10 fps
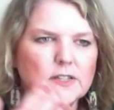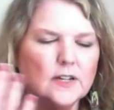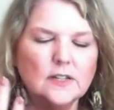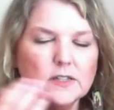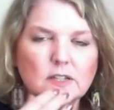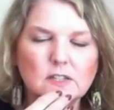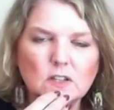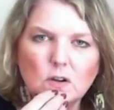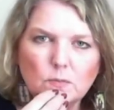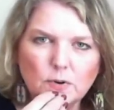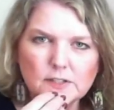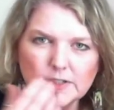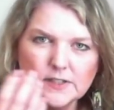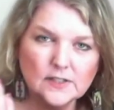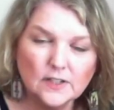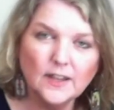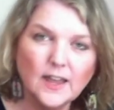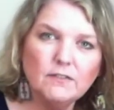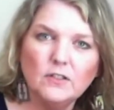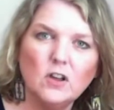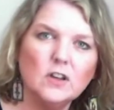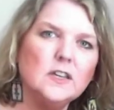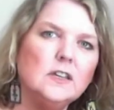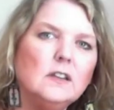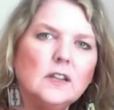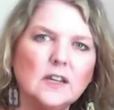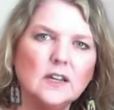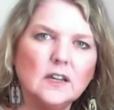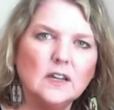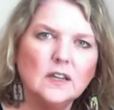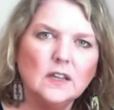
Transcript: And it's a long process. It's a lifelong healing.